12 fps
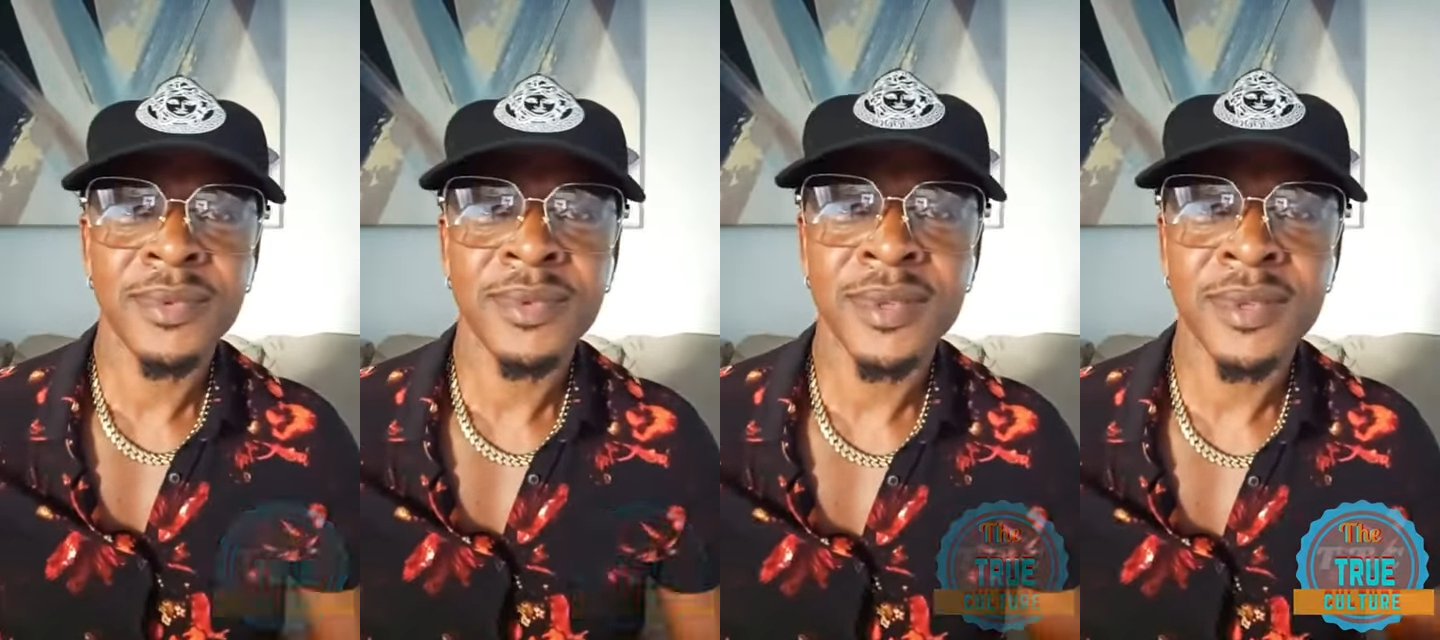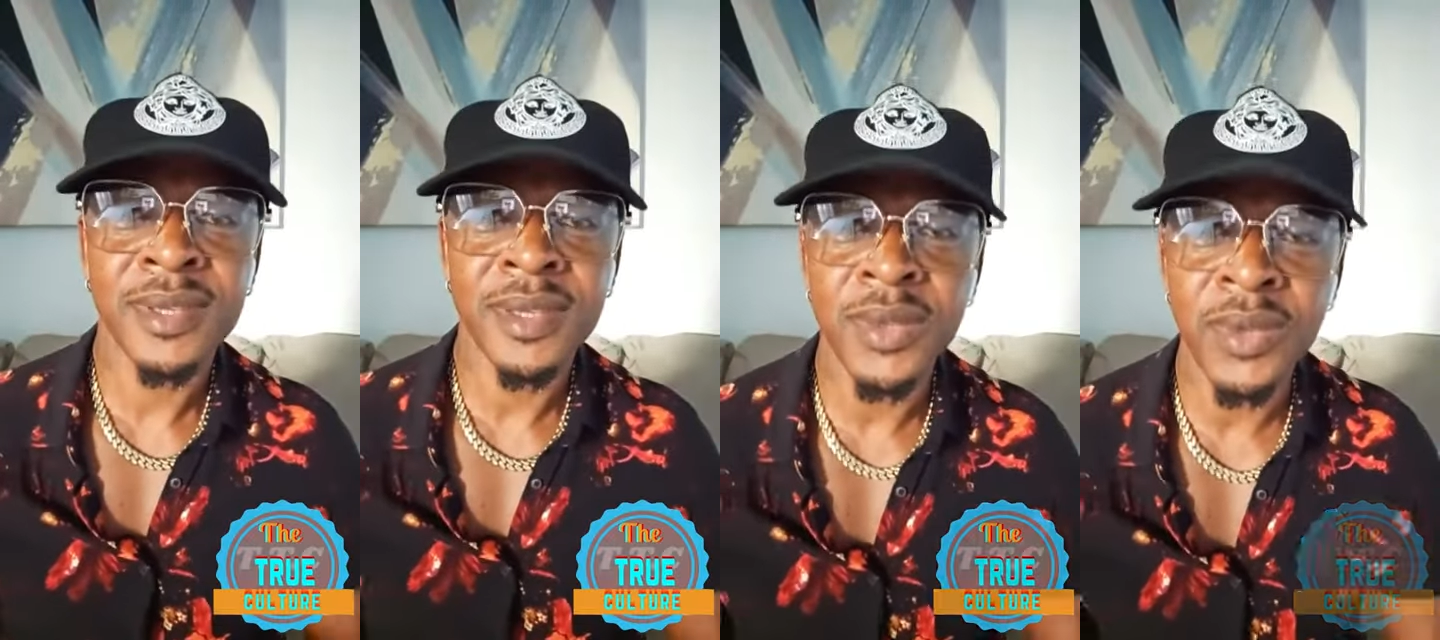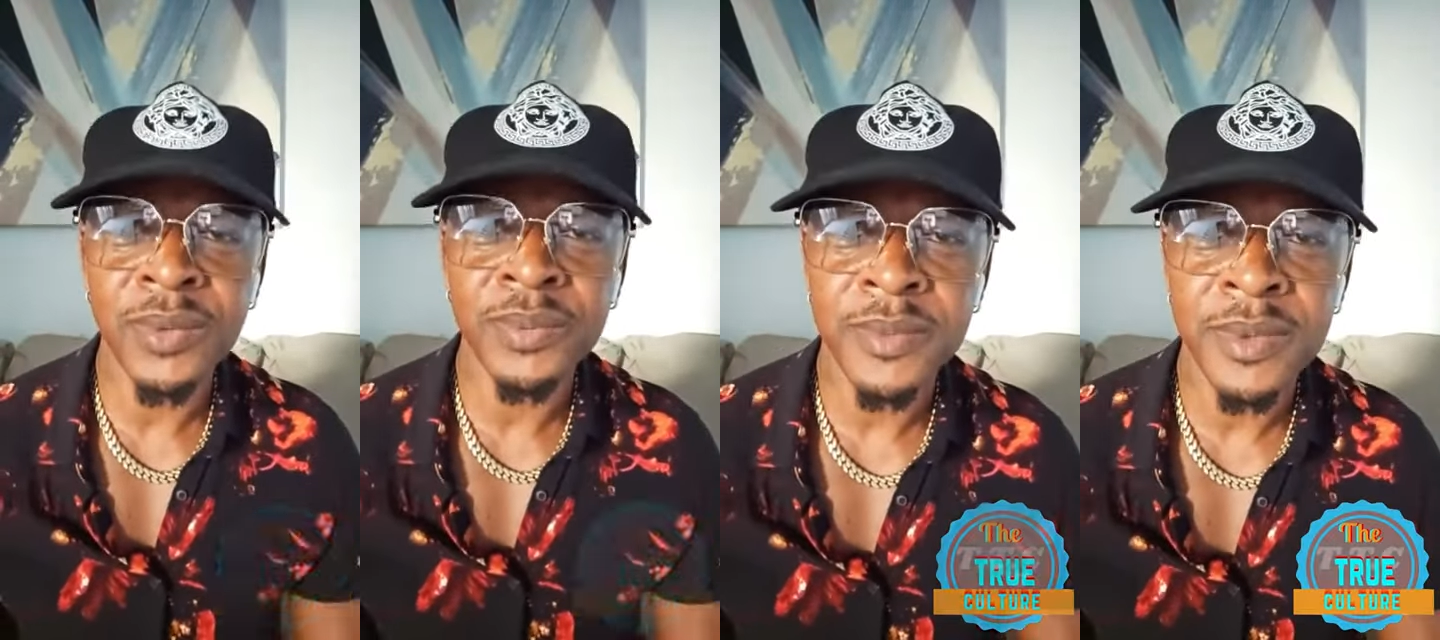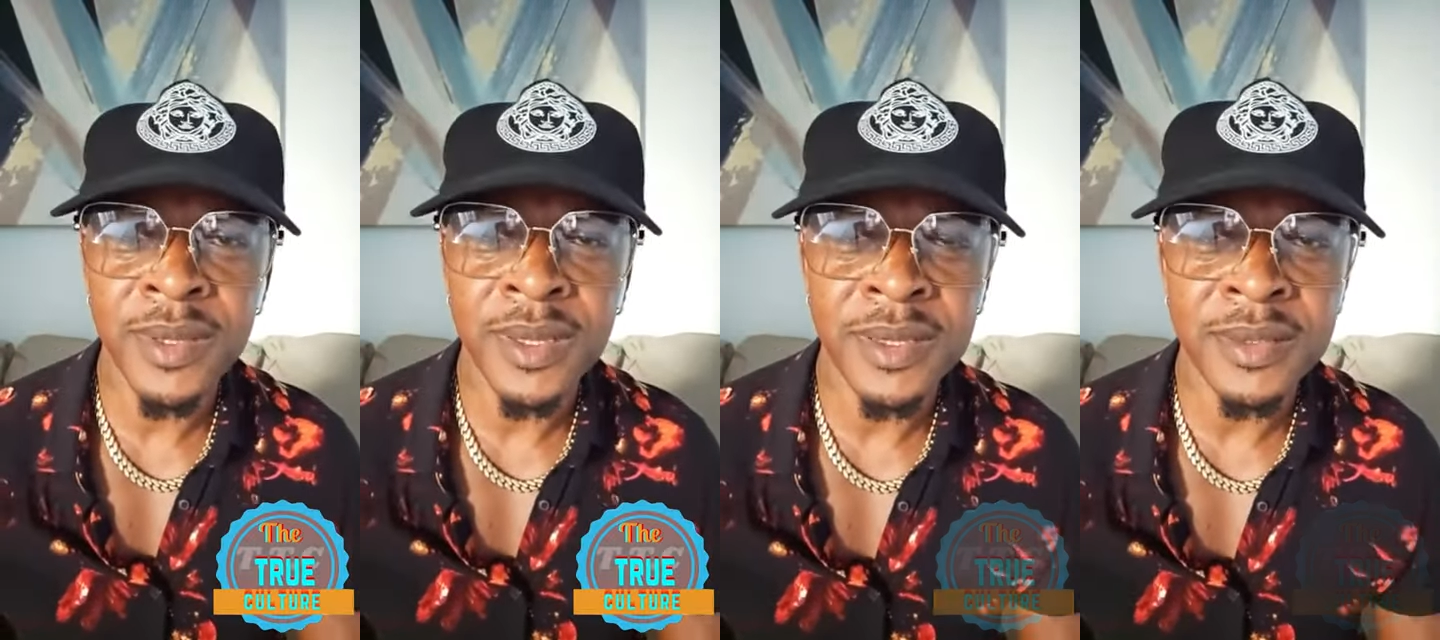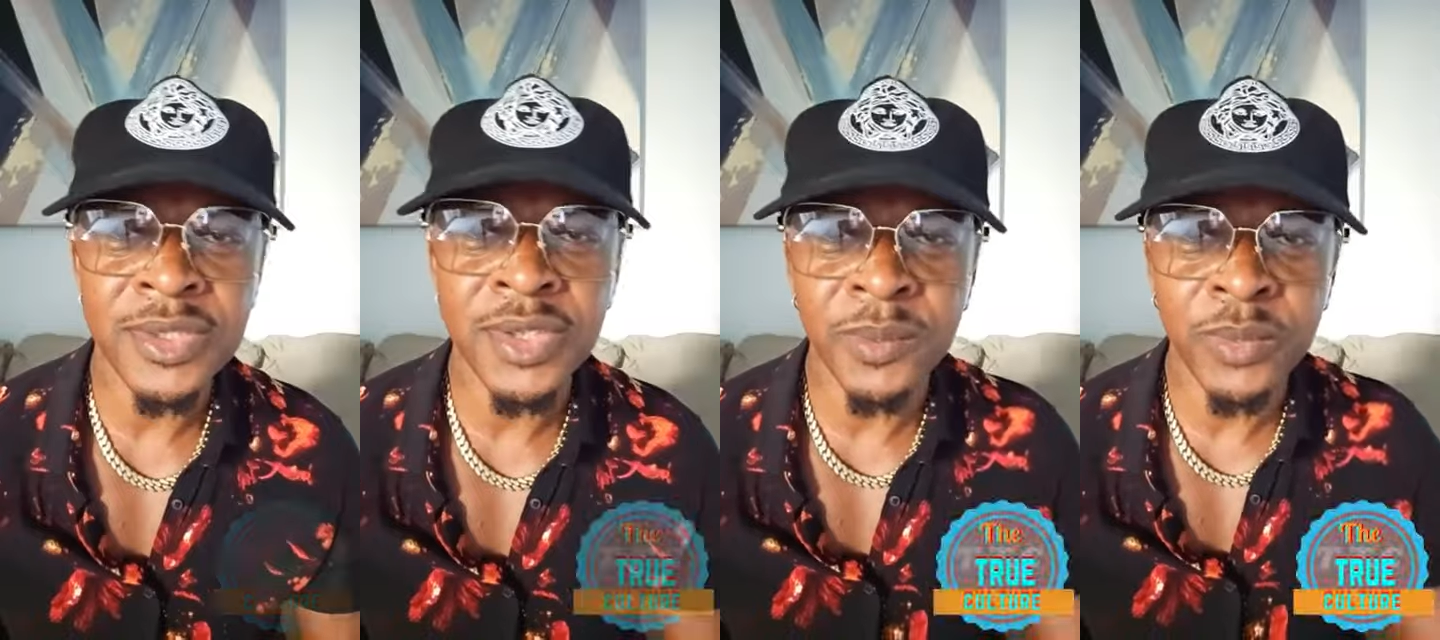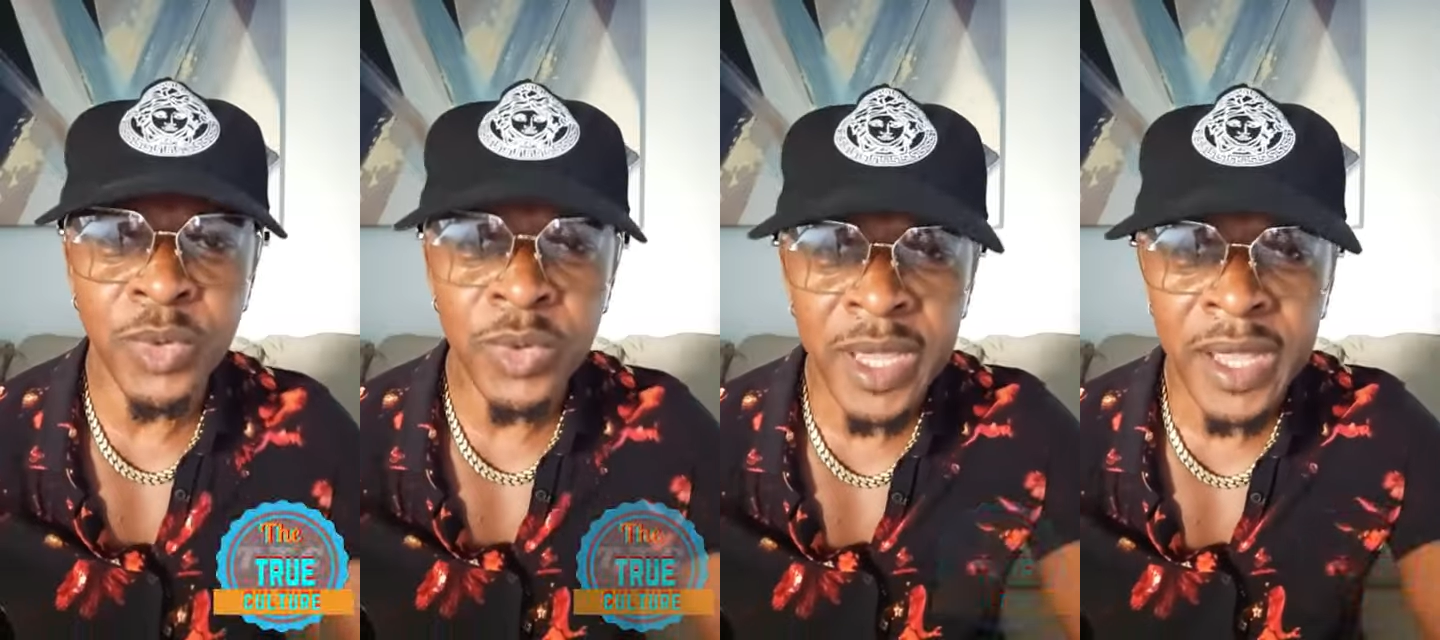You know, some
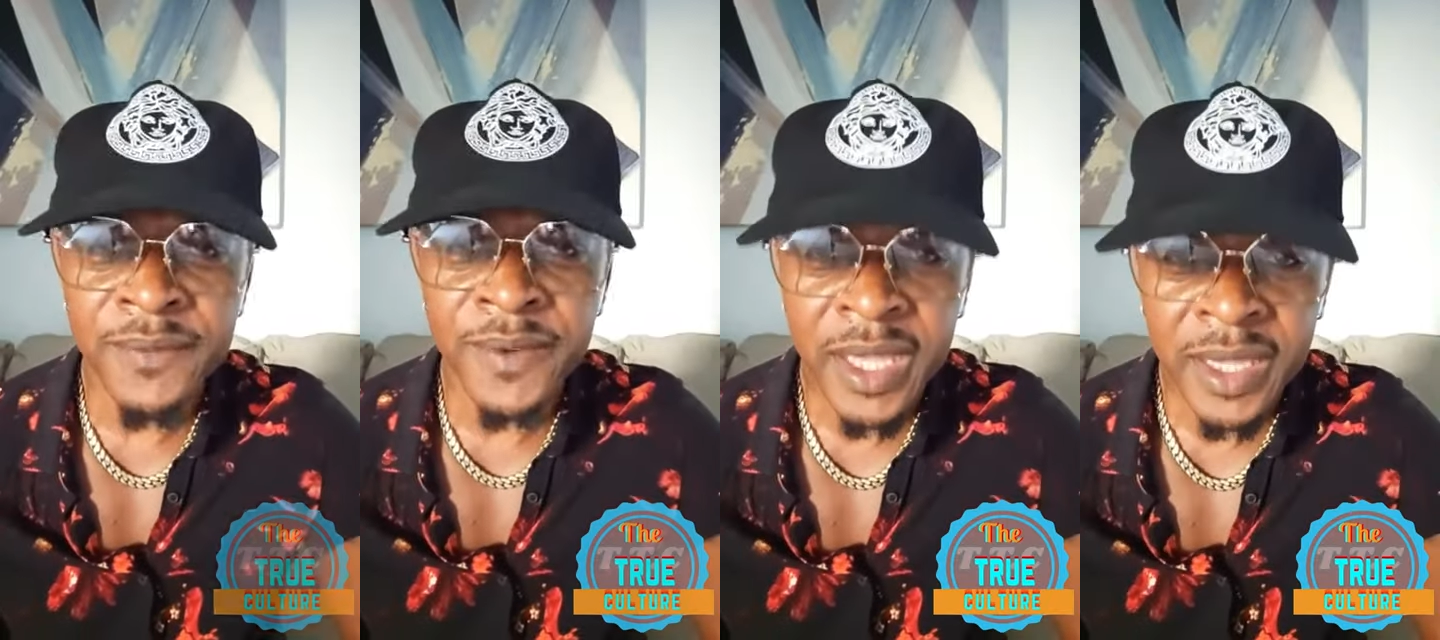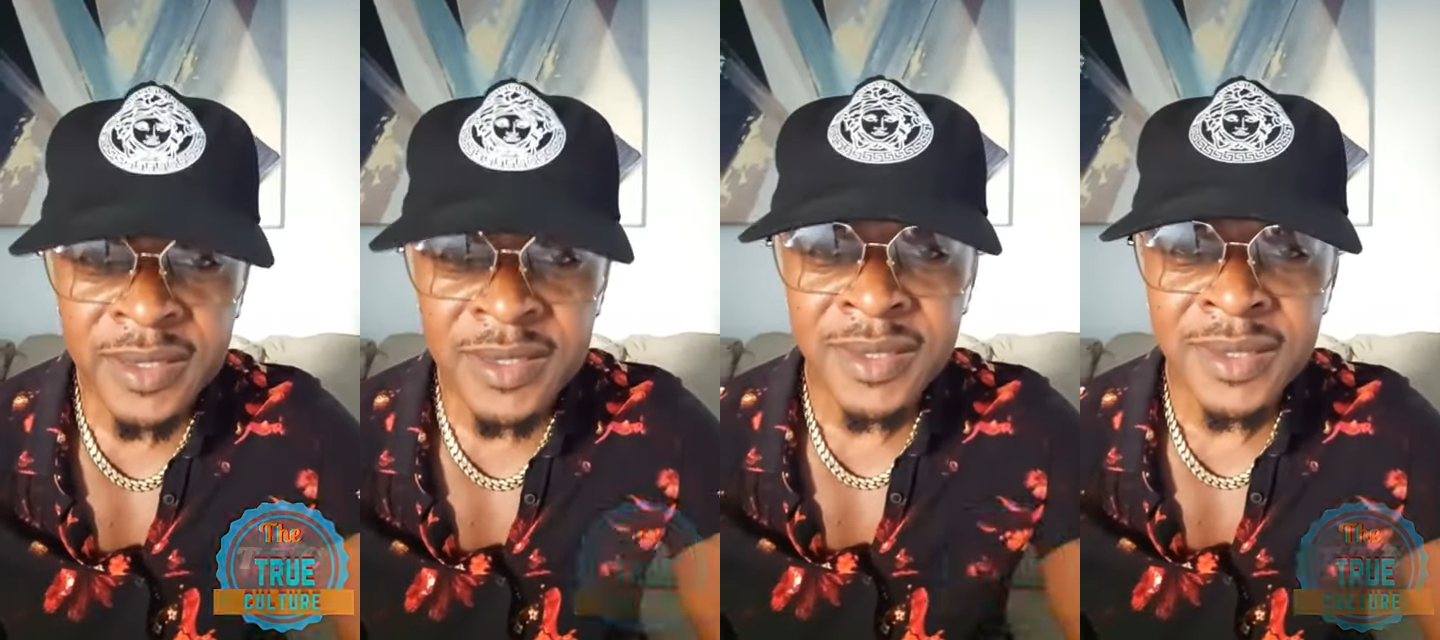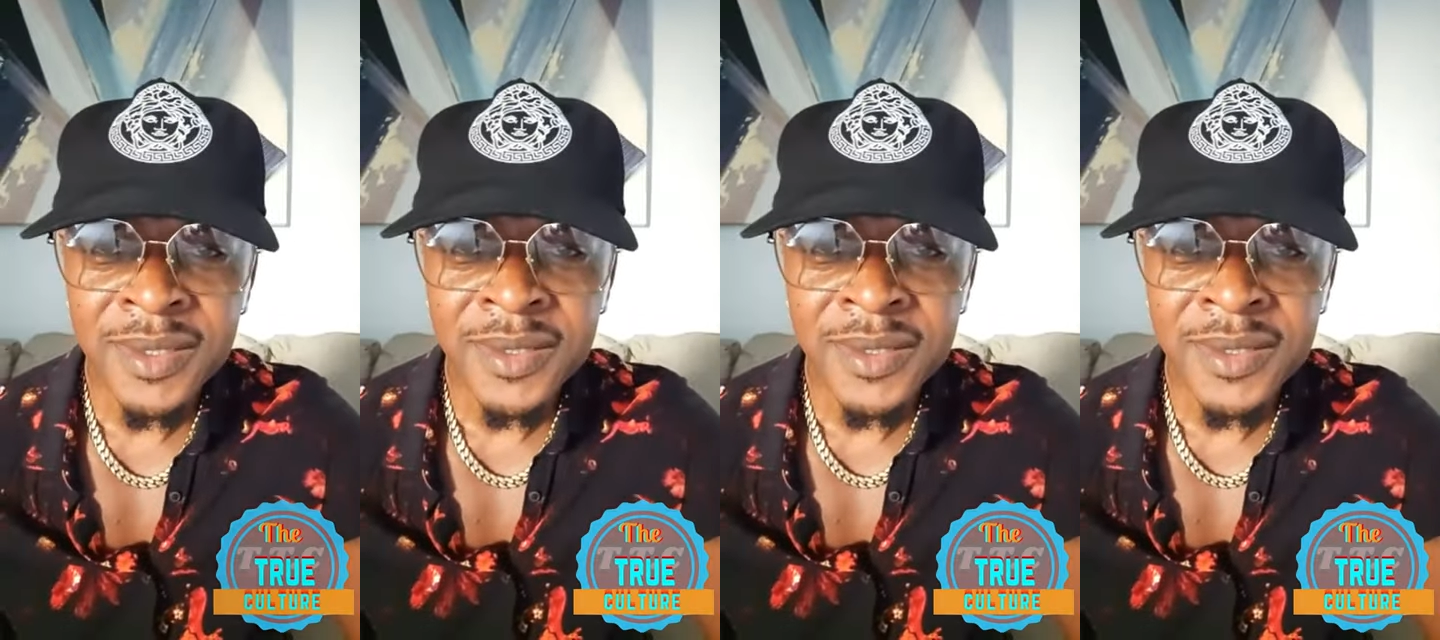good advice